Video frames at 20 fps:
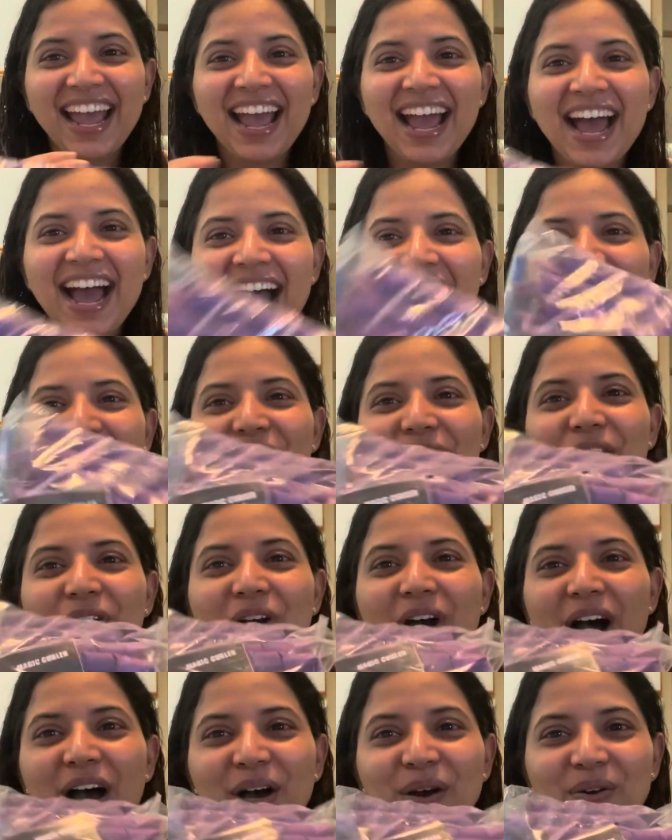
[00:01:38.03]
I don't know
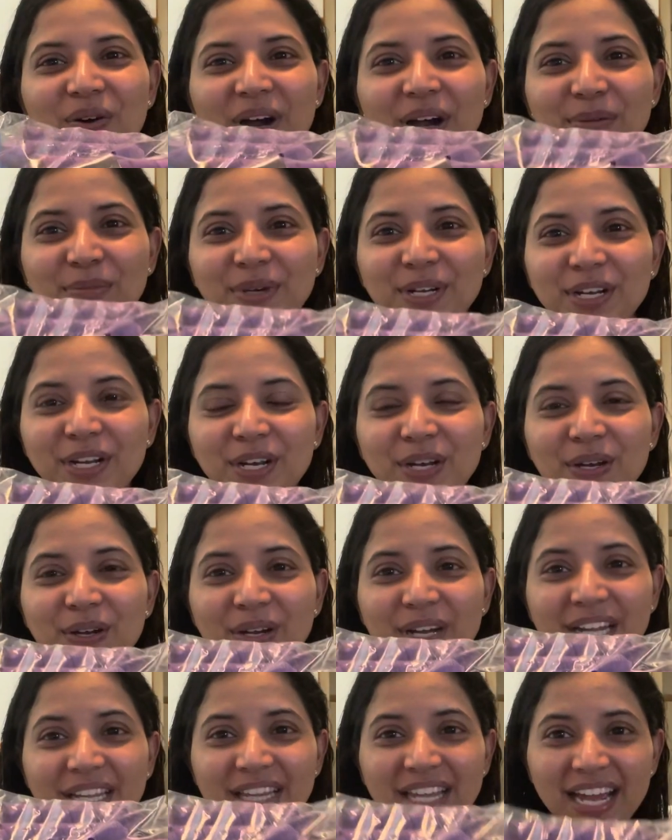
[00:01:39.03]
how I'm gonna look
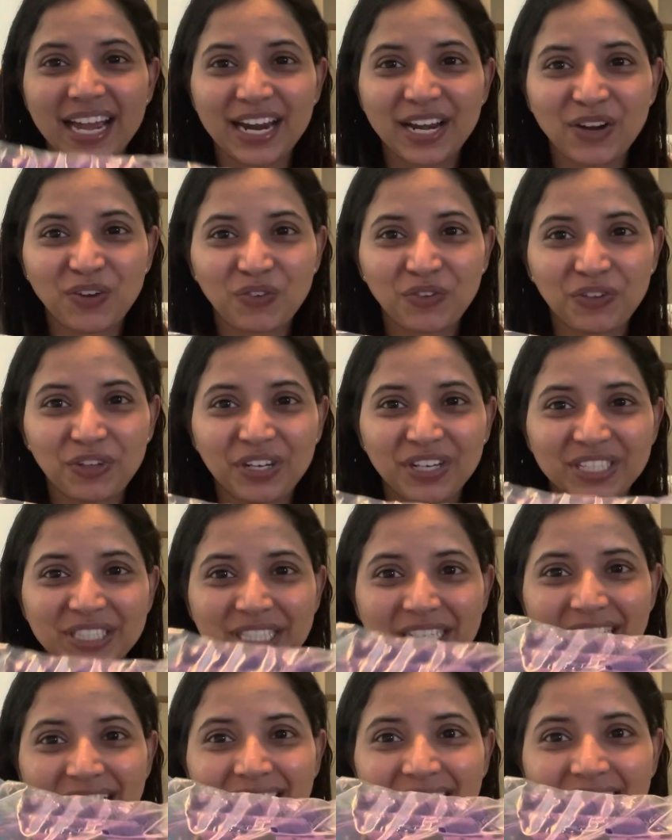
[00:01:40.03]
at the end of the
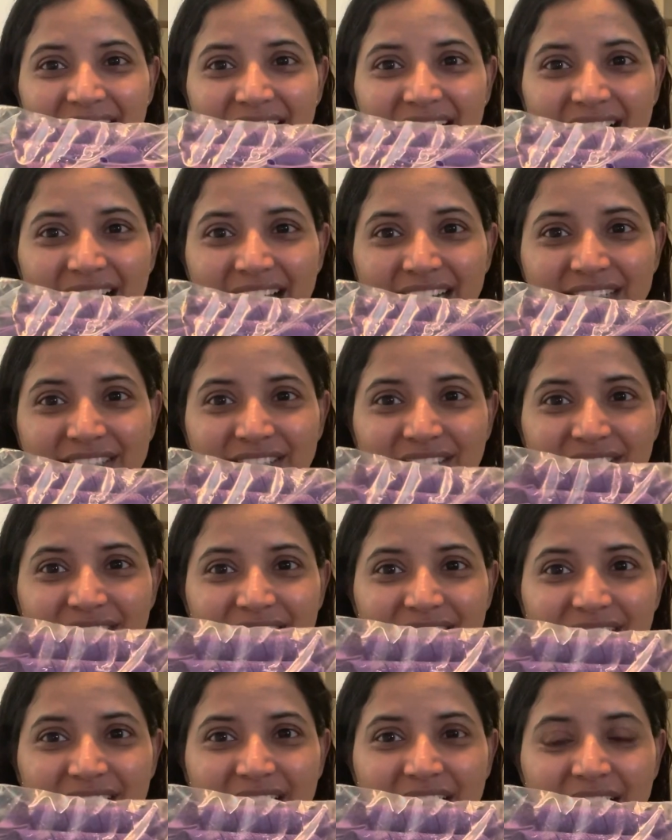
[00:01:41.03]
day. Either
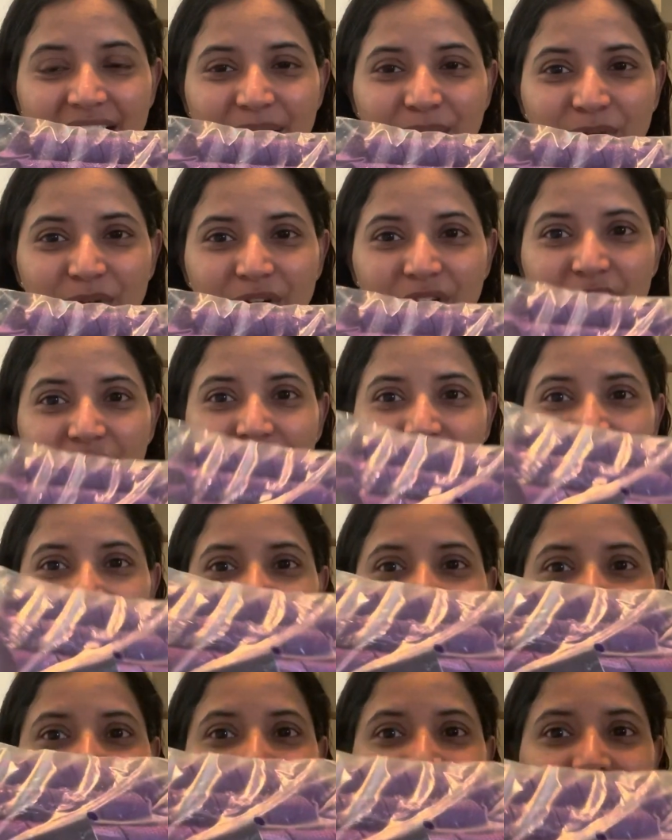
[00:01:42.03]
I'm gonna look
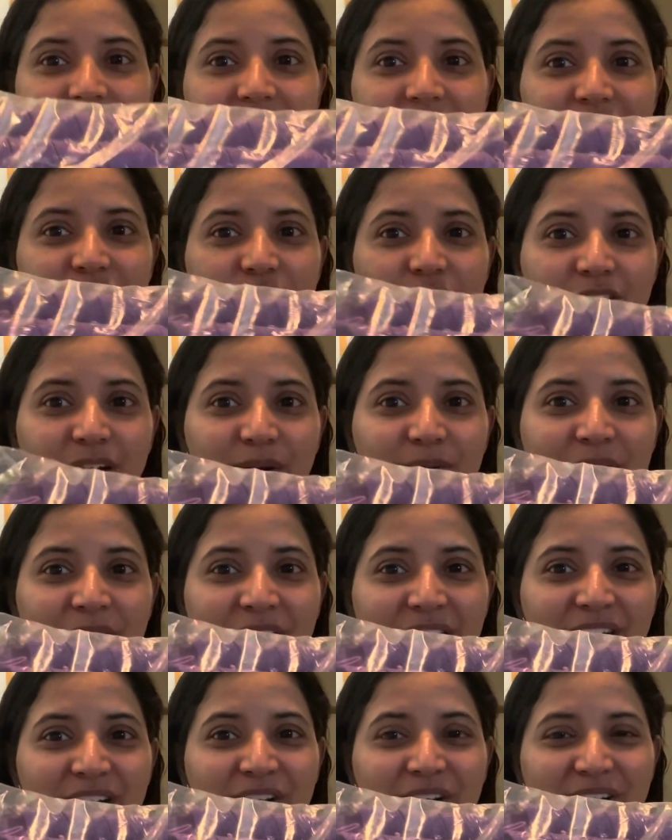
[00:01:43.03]
like this or I'm
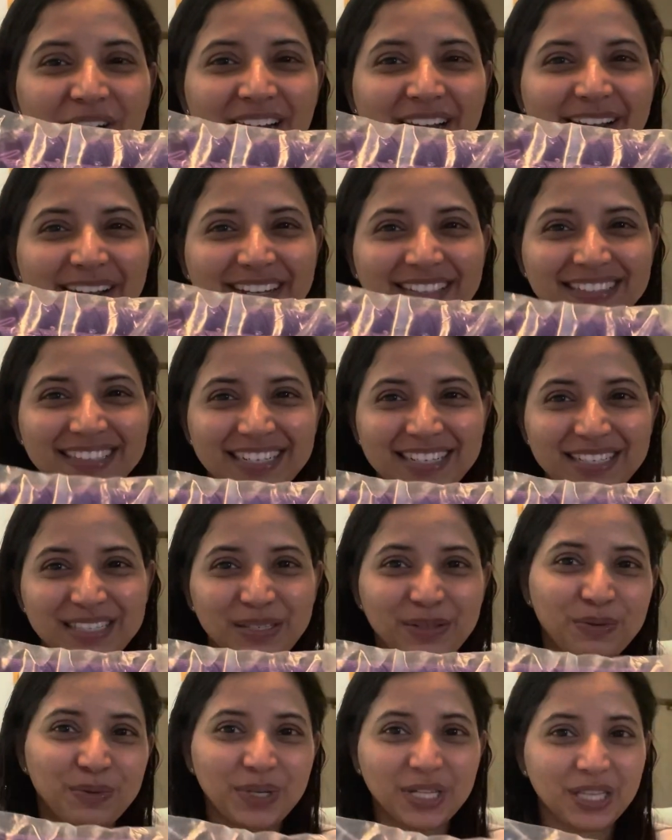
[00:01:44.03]
gonna look like this
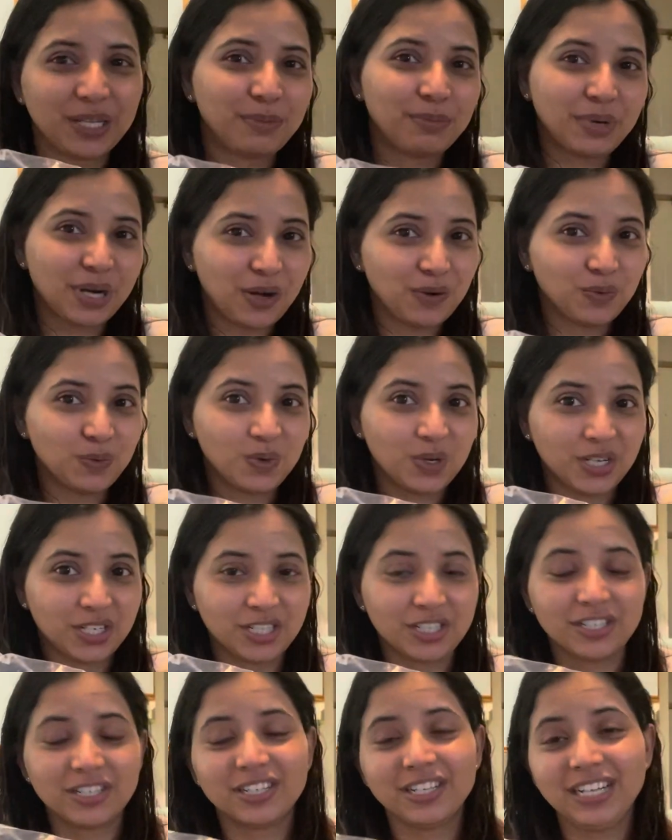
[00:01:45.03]
with the brown
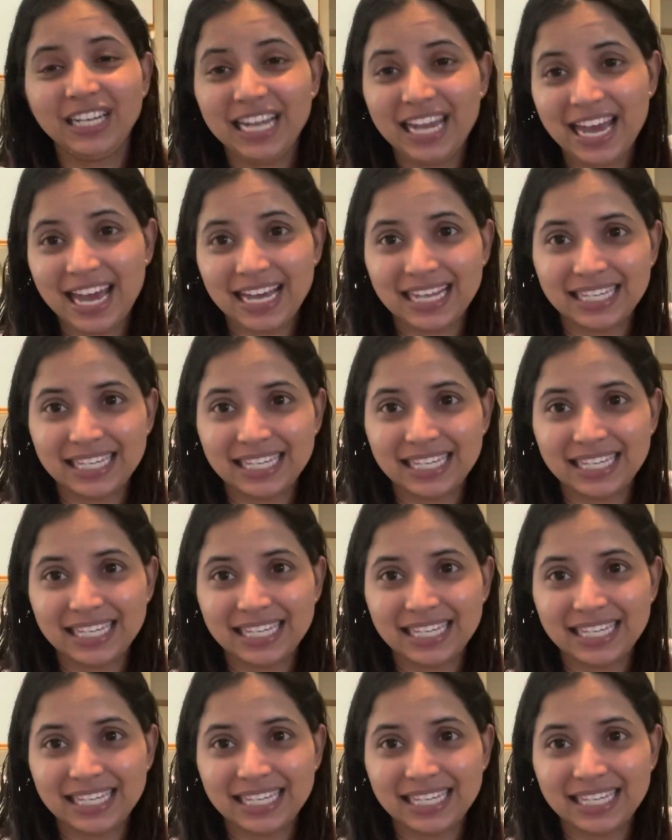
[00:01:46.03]
version. Yes.